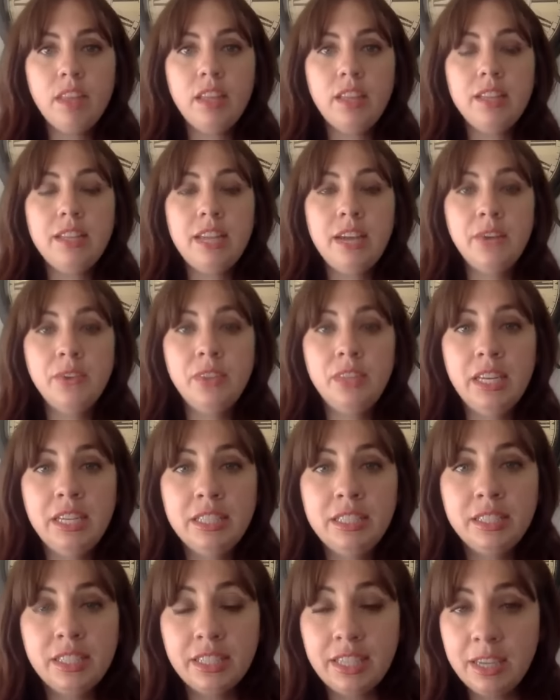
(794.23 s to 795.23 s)
now
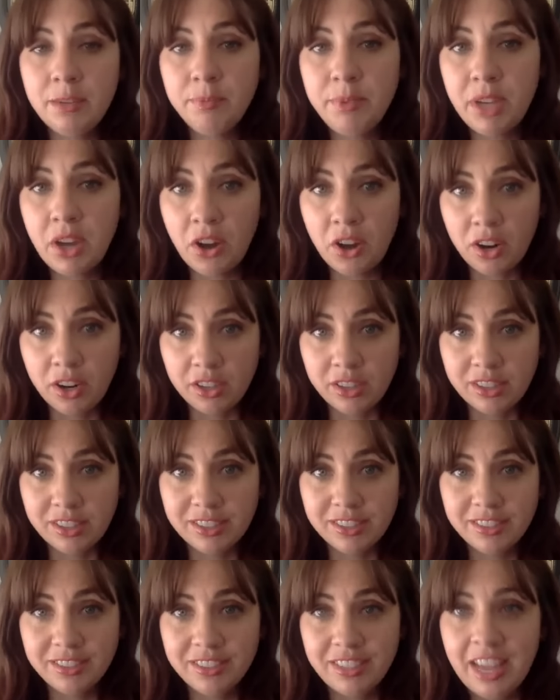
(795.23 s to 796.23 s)
this can be hard.
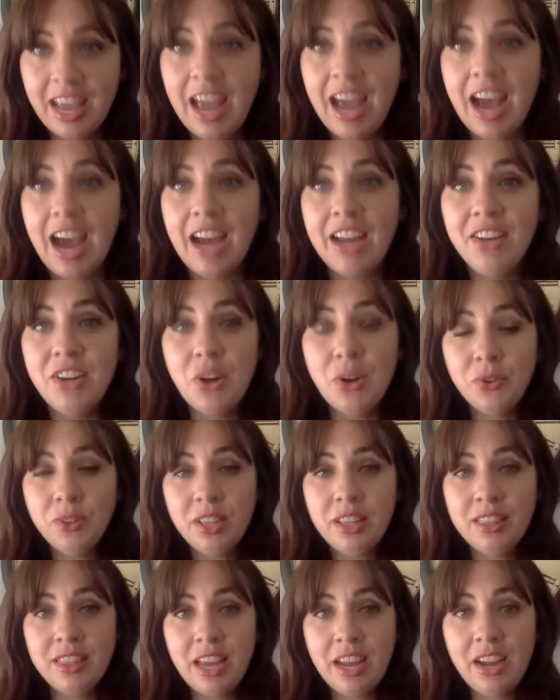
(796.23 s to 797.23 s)
I know
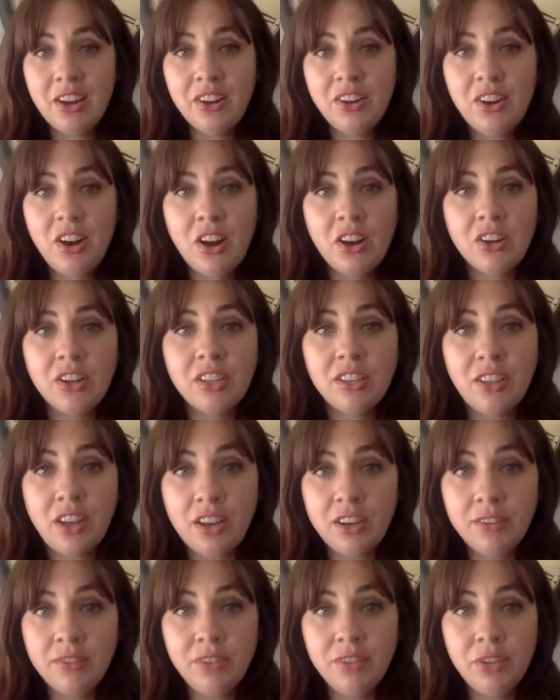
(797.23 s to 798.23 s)
that there are a lot
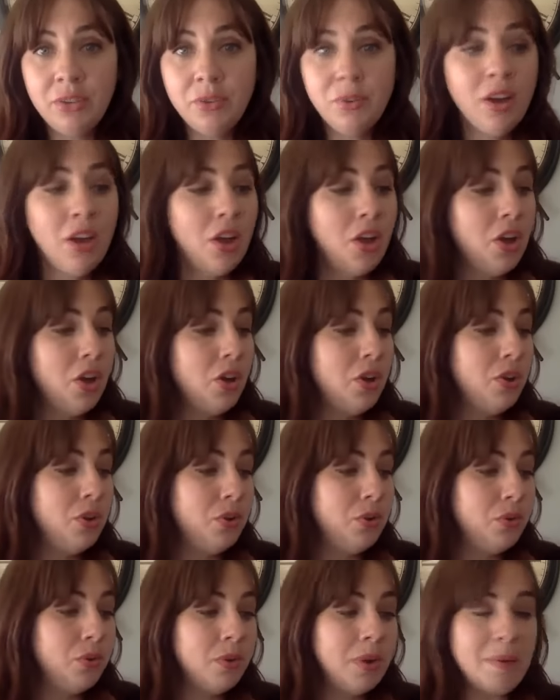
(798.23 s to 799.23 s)
of you
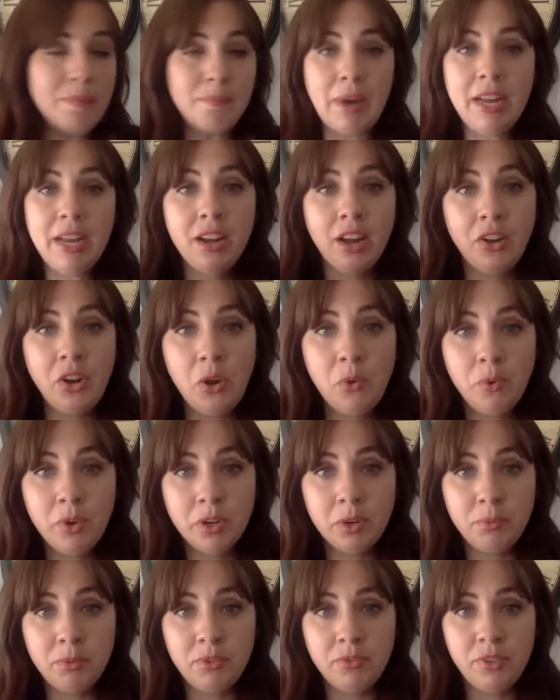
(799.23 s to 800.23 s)
who might not know where
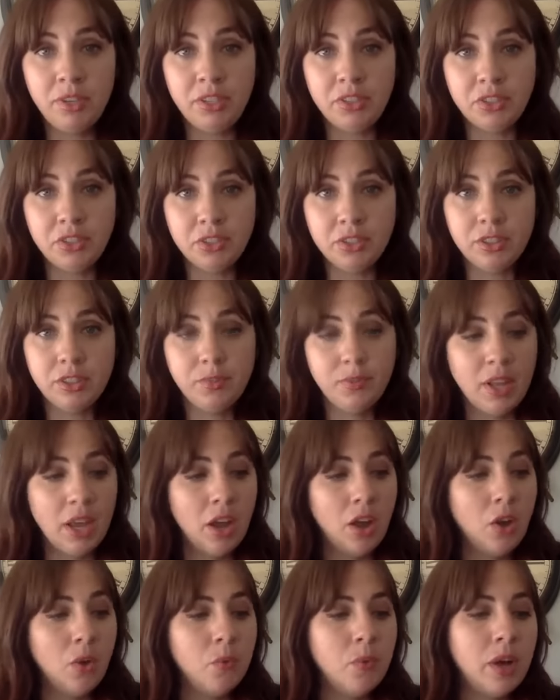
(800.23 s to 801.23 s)
to be featured.
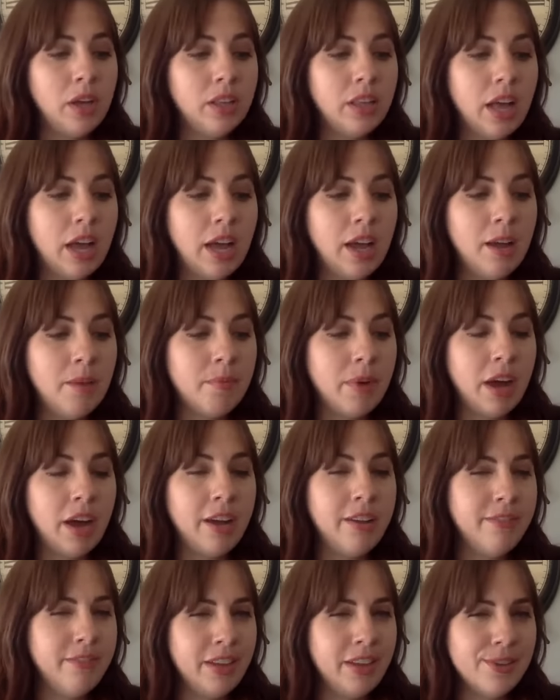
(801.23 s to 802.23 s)
Well,
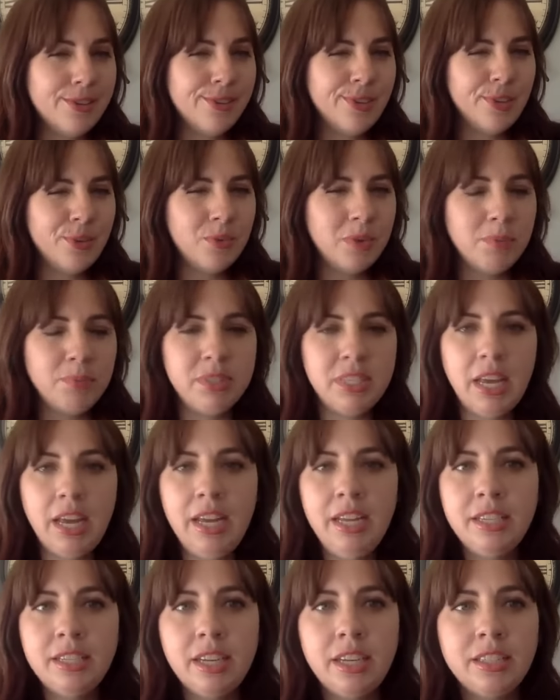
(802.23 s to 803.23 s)
I found a
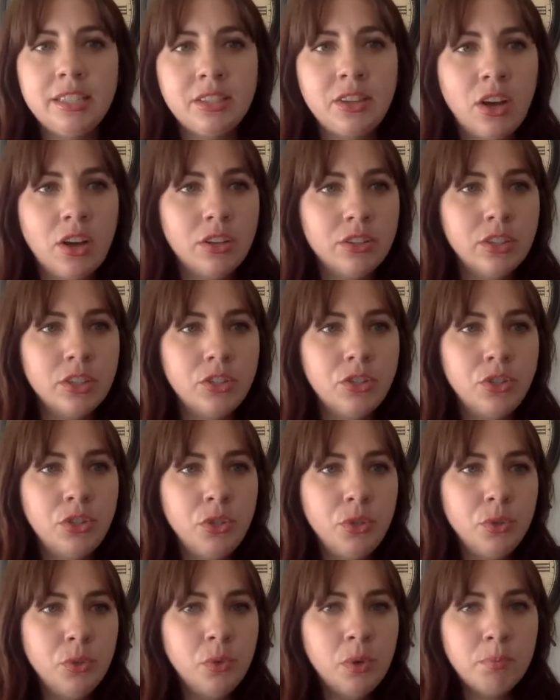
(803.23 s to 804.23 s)
website. It's called
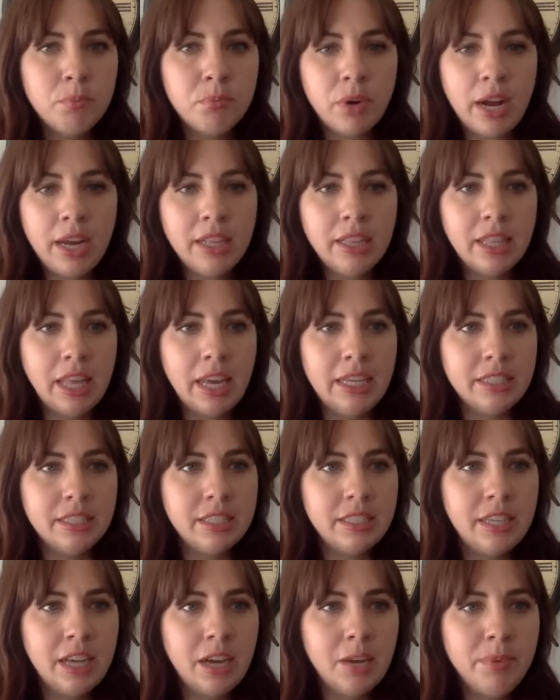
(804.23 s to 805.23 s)
Two Bright
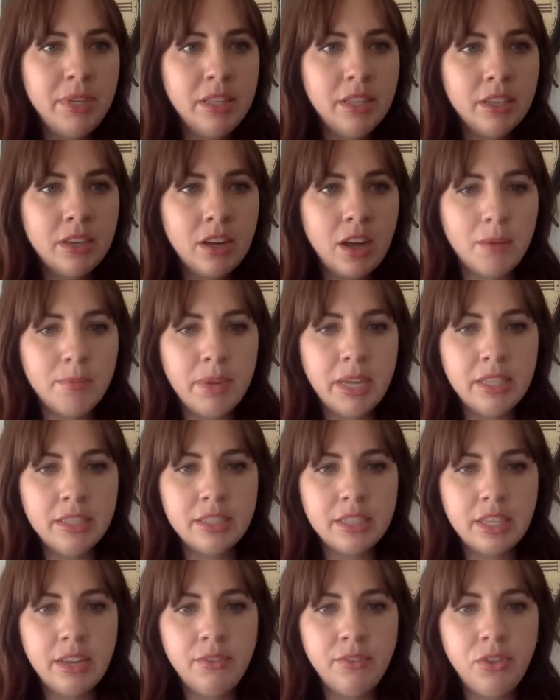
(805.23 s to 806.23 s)
Lights. Tell me in the
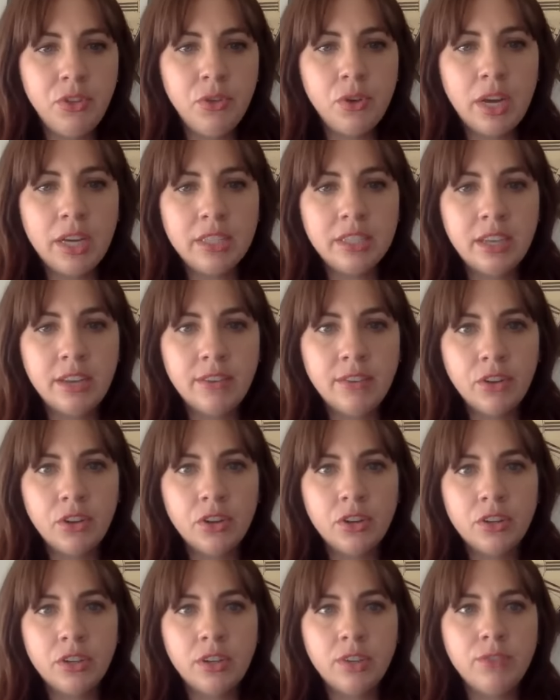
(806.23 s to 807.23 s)
comments if you guys have
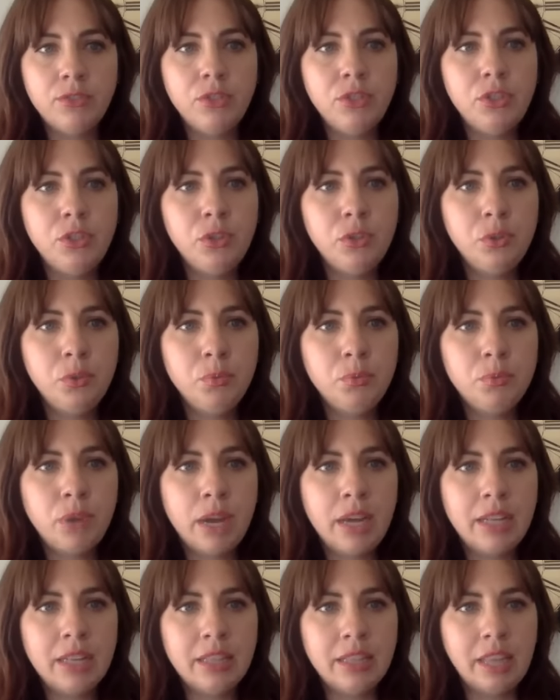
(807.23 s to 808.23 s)
heard of Two
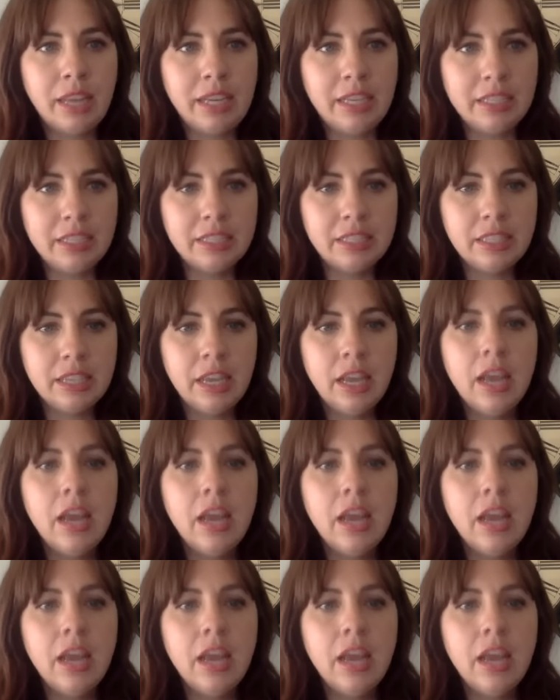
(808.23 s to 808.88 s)
Bright Lights.